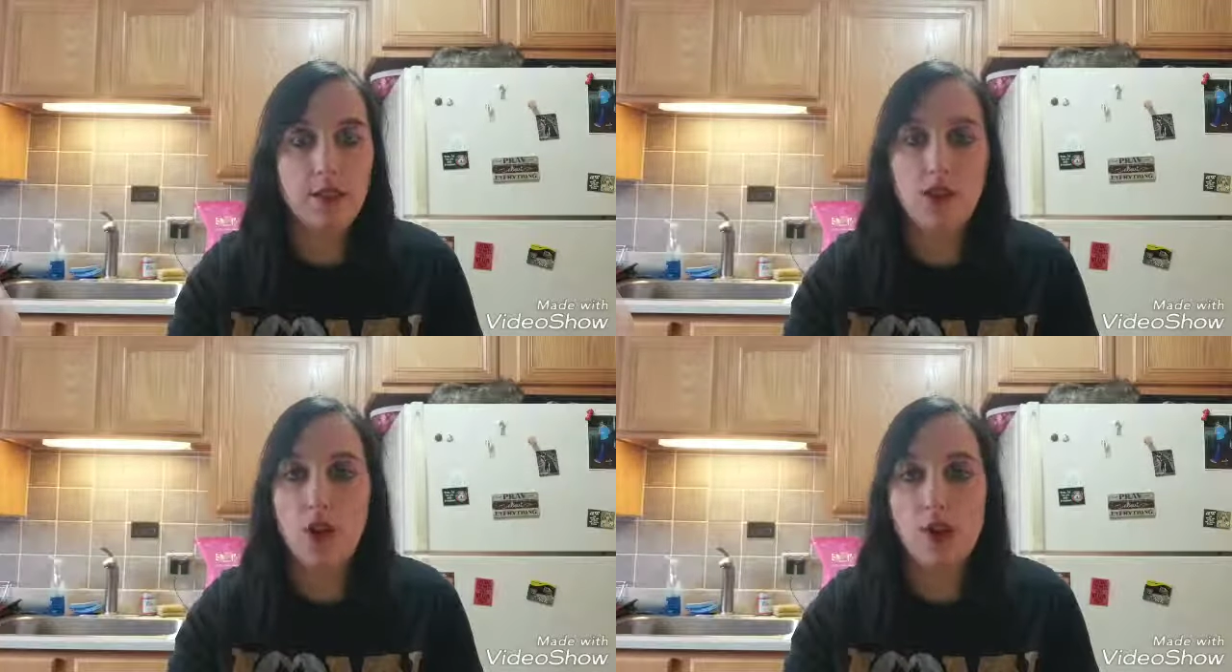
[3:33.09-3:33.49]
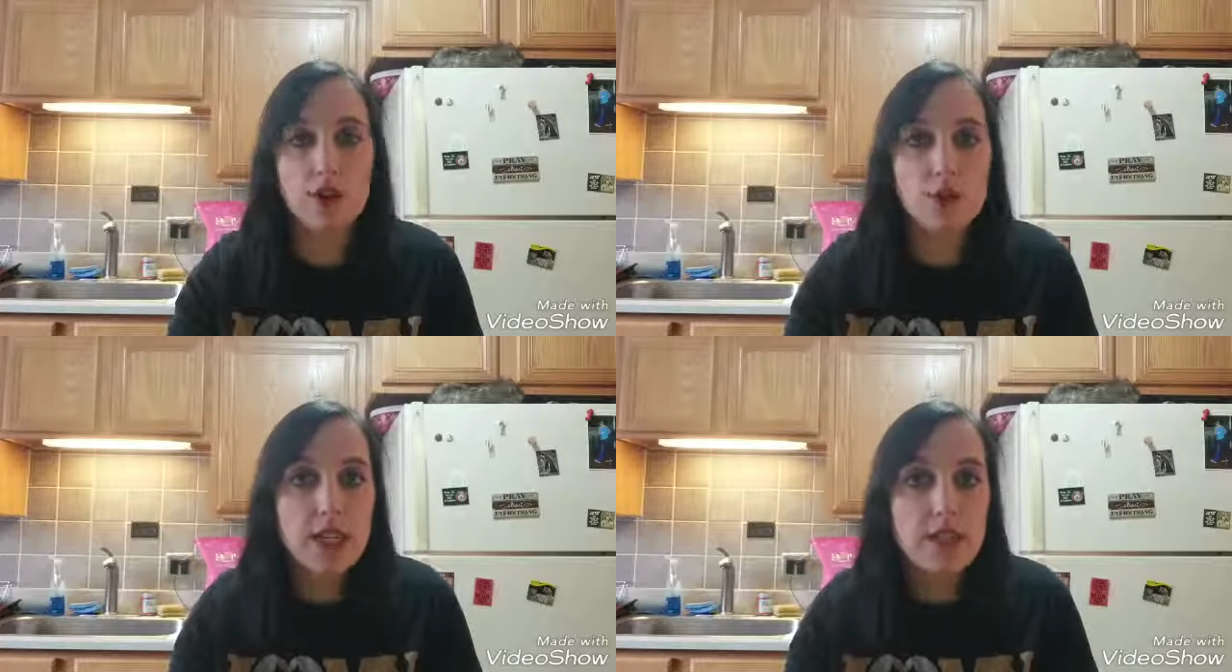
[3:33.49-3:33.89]
dog
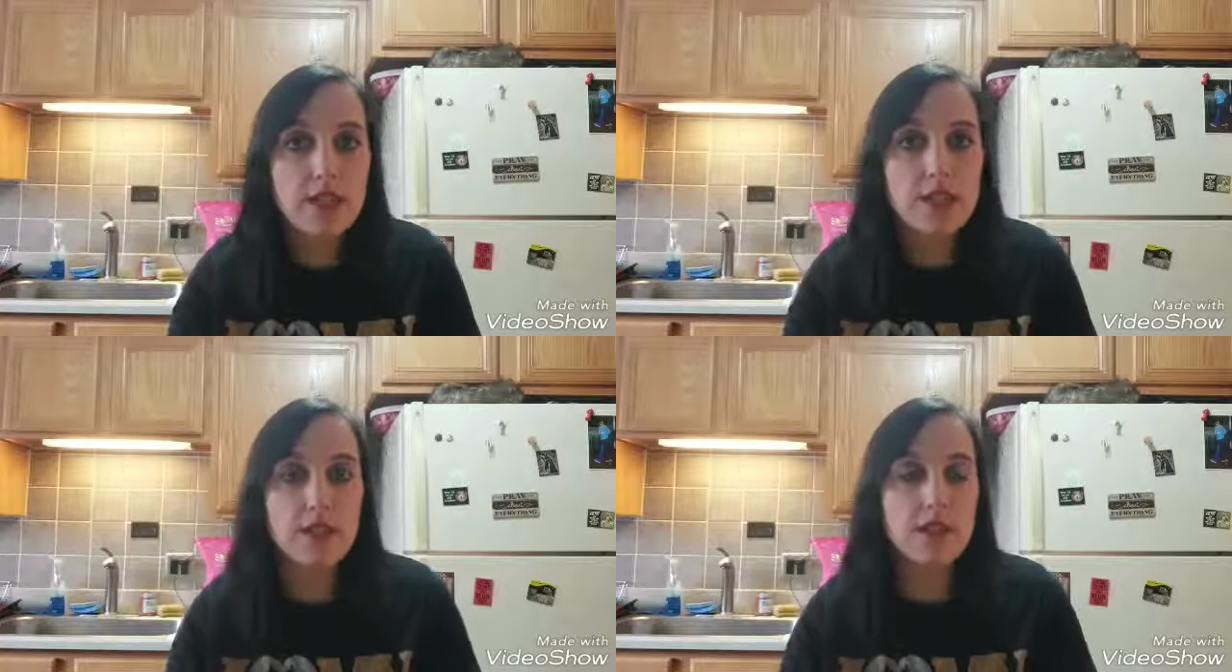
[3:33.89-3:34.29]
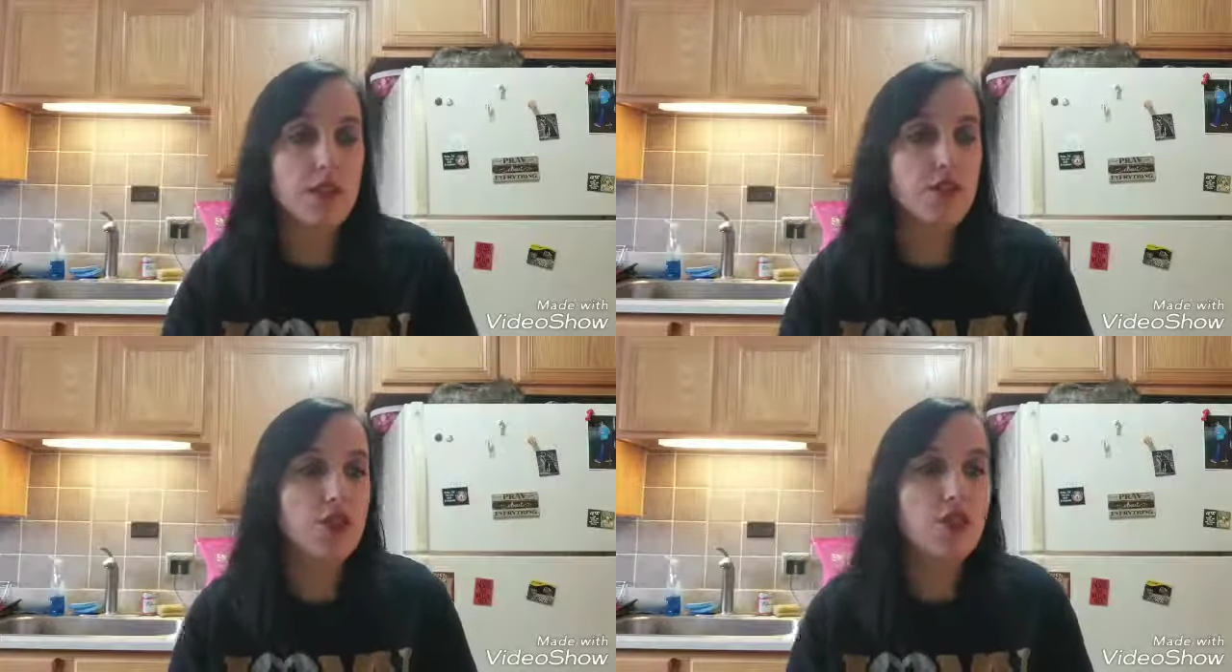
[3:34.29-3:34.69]
tricks,
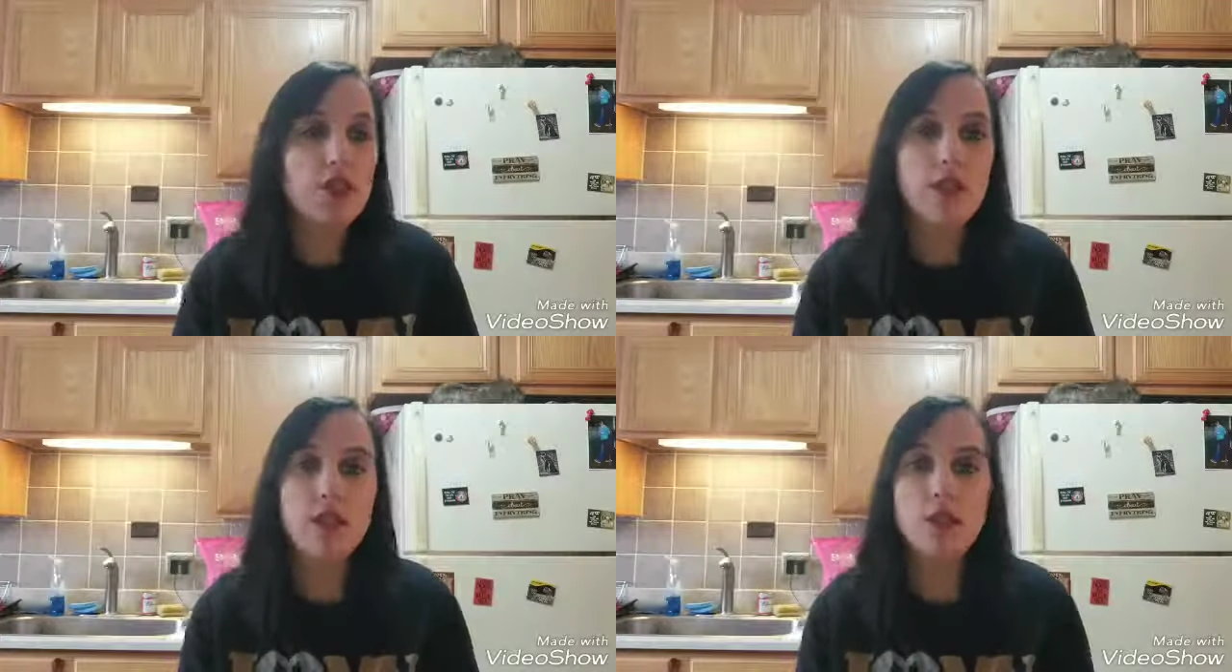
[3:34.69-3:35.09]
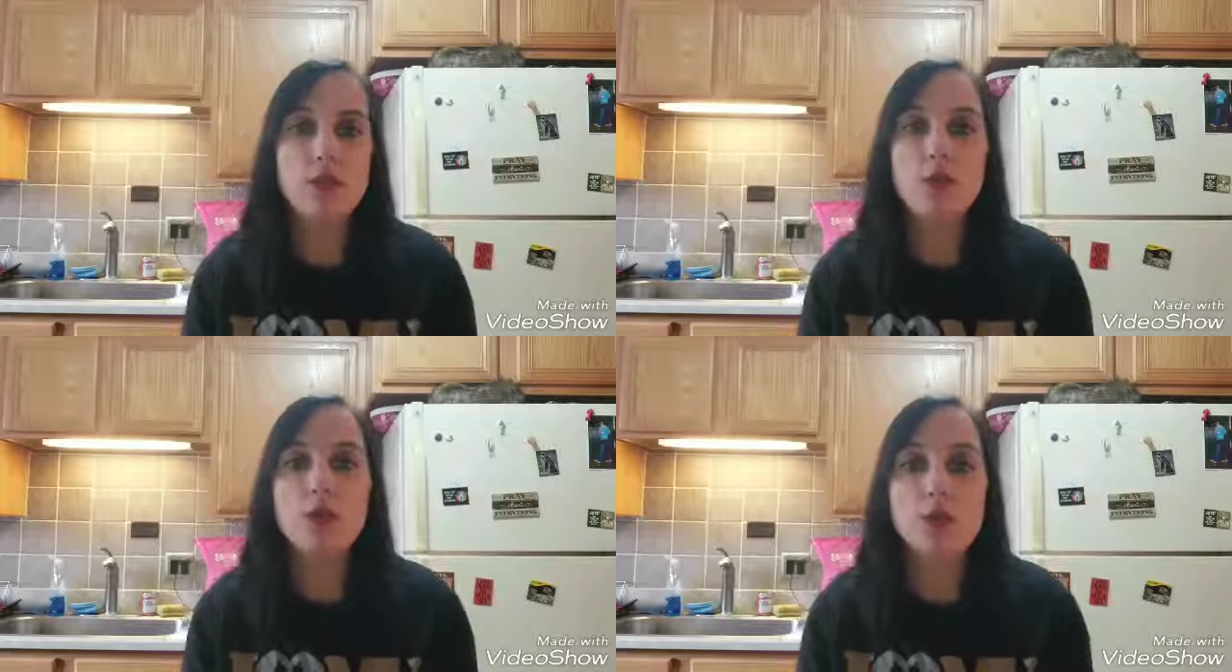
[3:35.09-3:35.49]
agility,
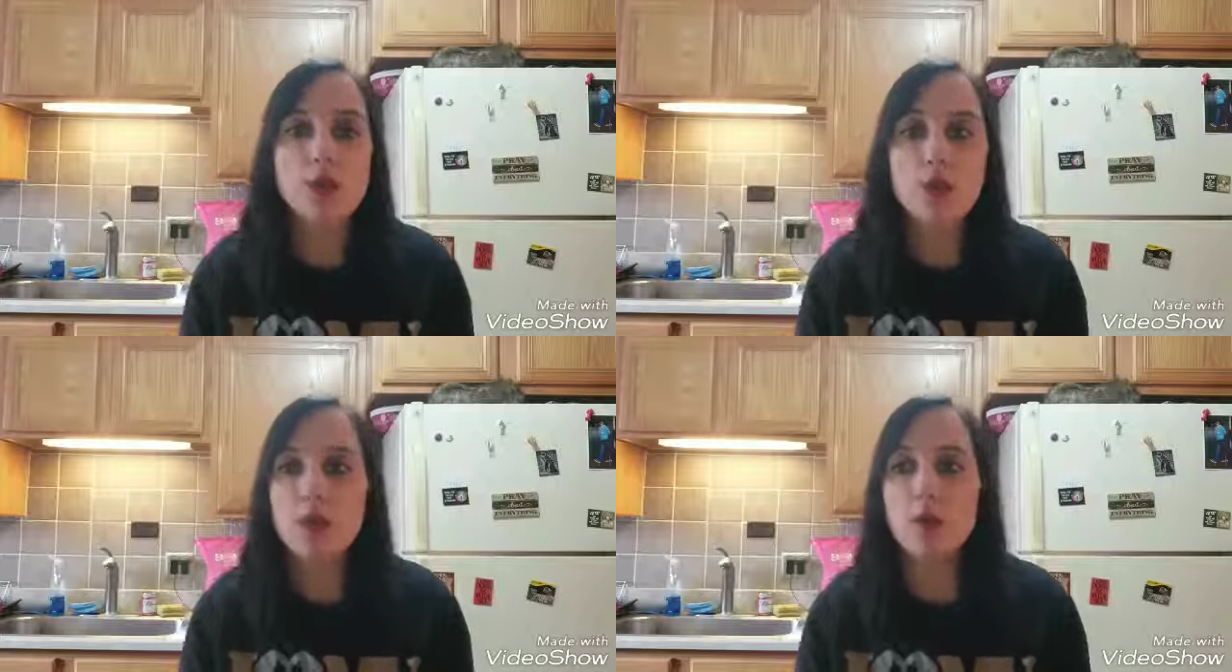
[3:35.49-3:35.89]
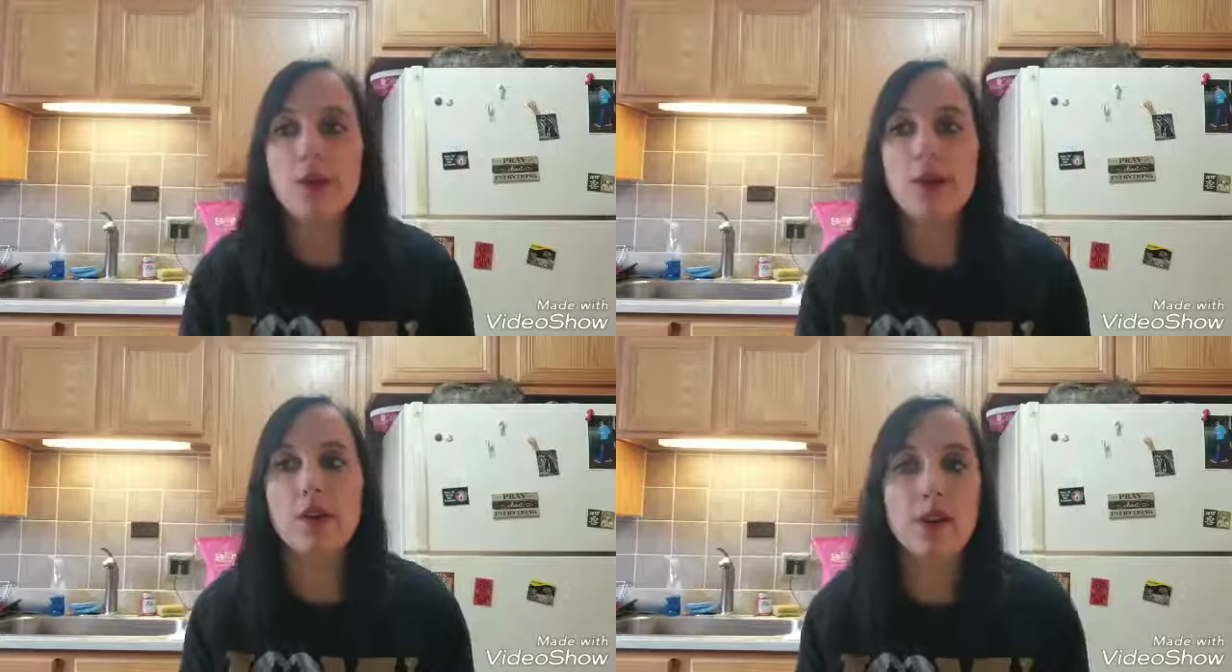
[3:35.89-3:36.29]
nose work,
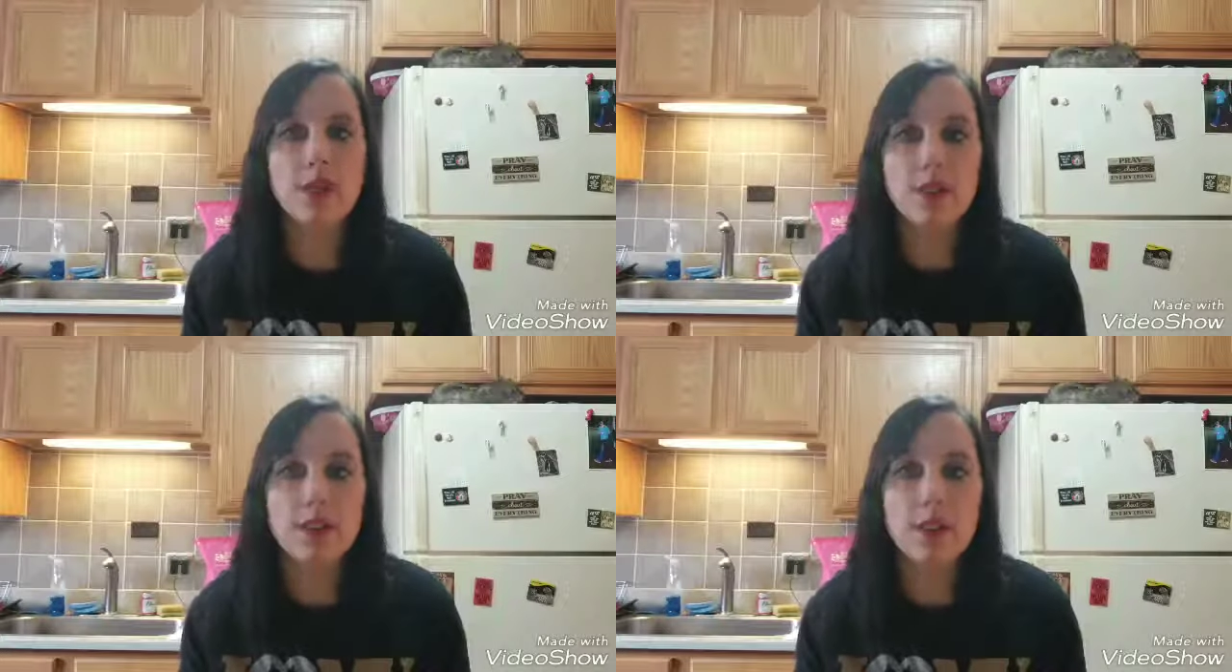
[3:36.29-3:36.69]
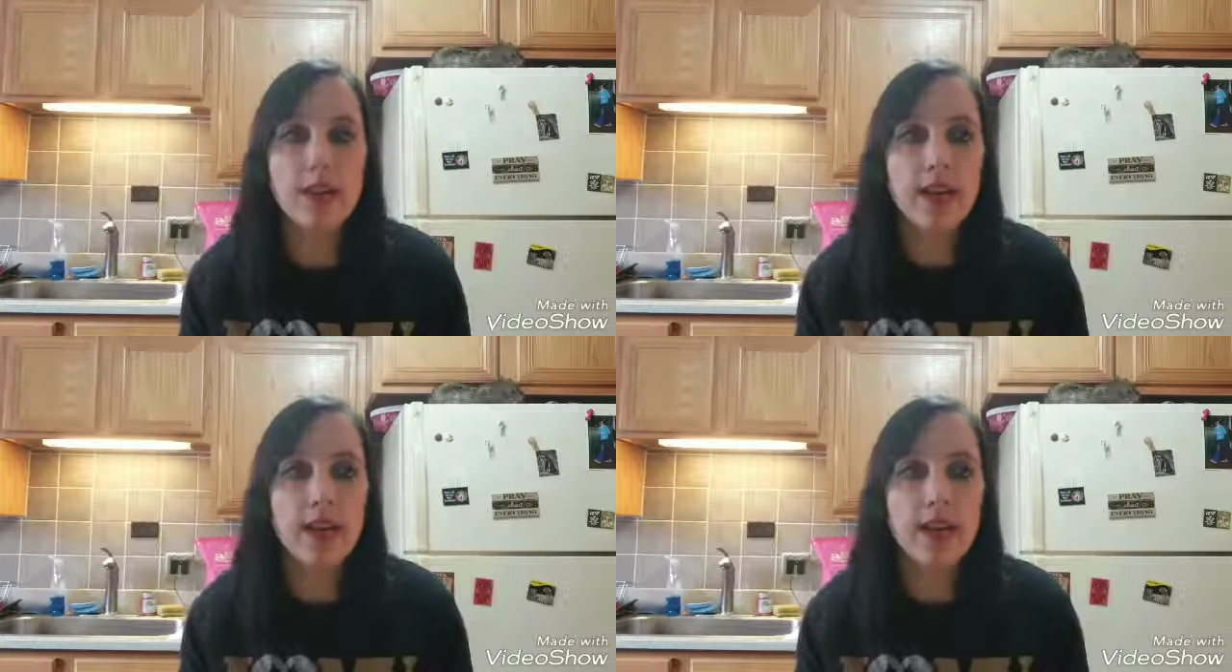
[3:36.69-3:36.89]
barn hunt.